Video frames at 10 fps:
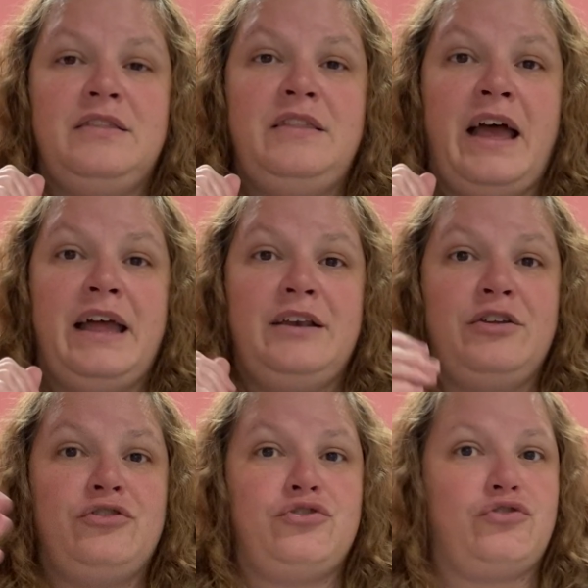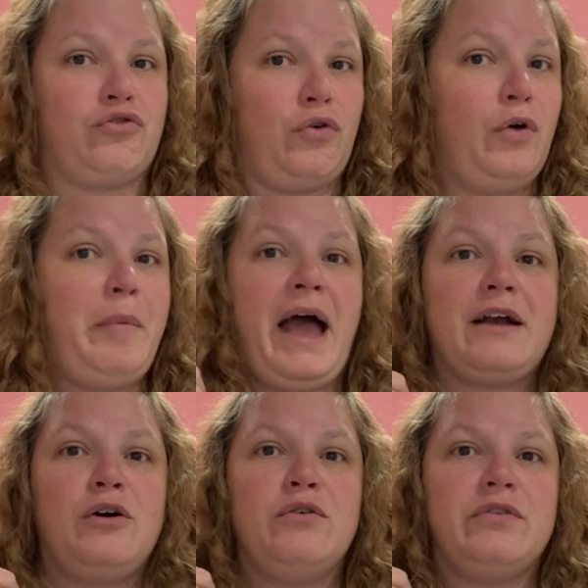then stroll
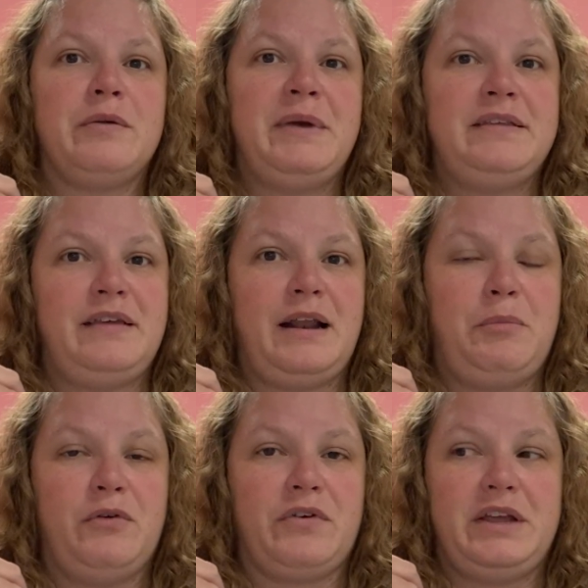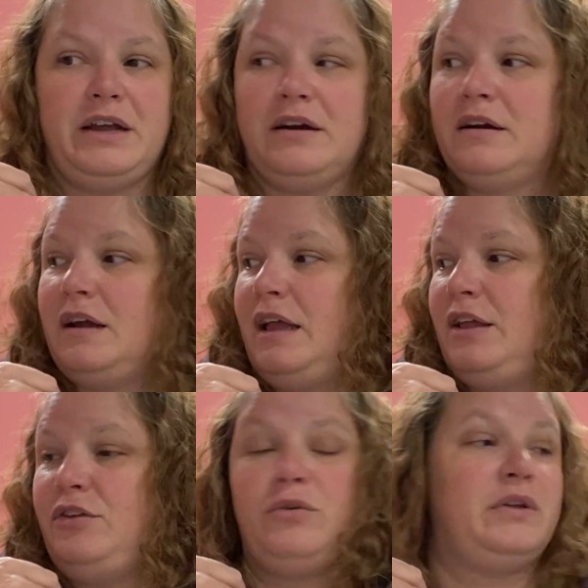back over to my setup over here
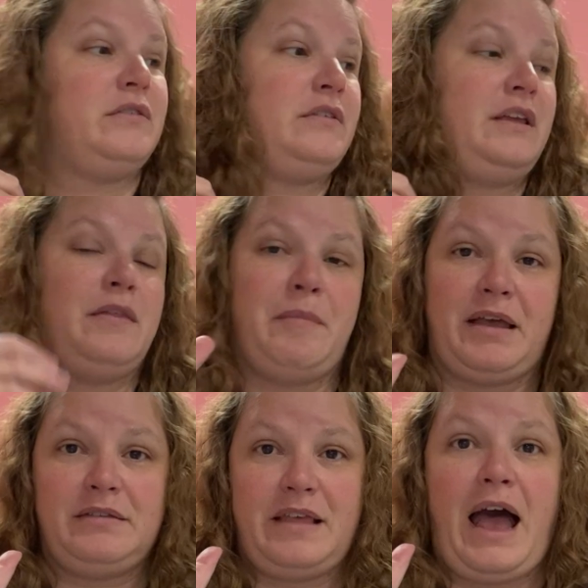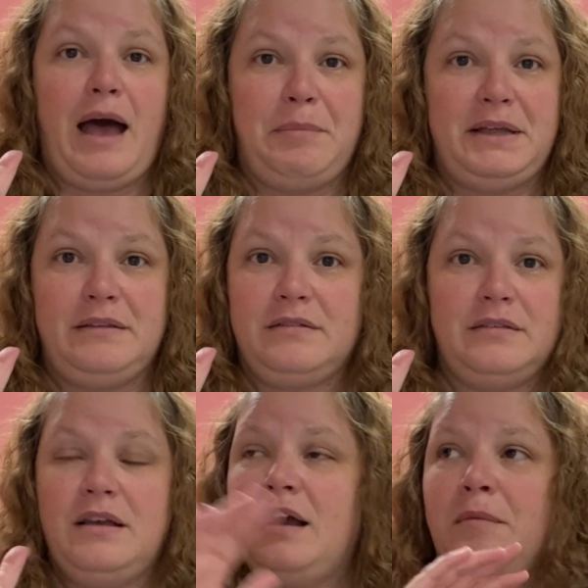and you can see the mess that happens.
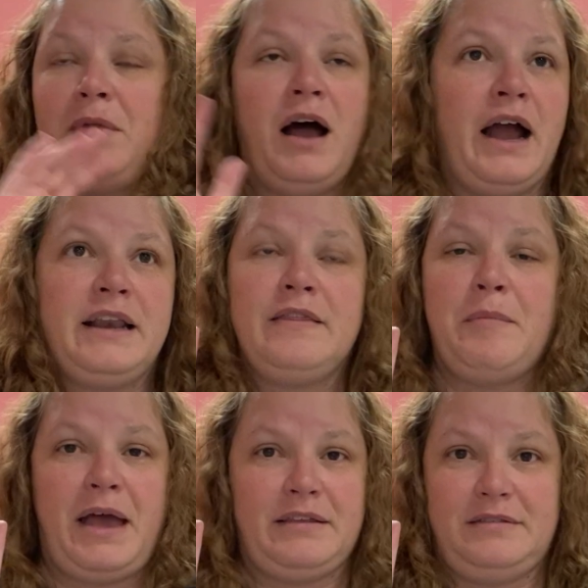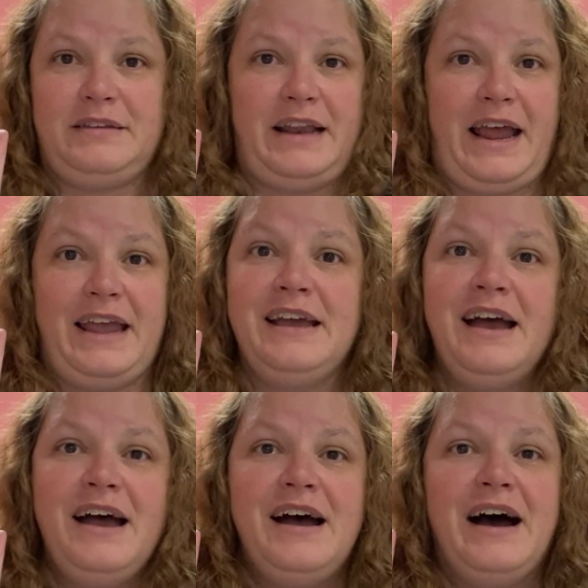I'm not hiding the mess today.
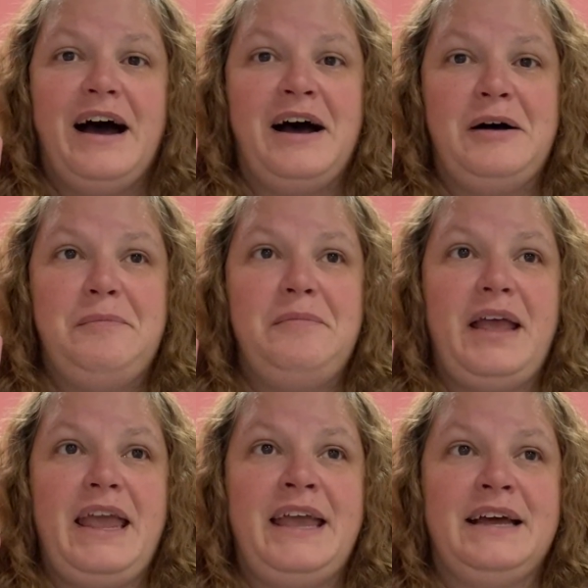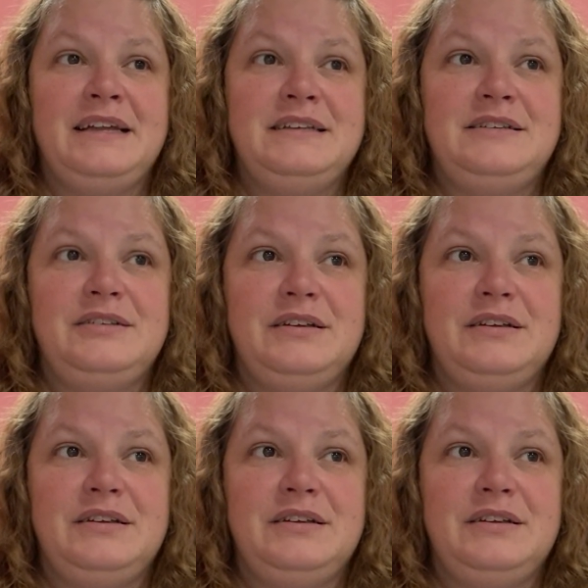And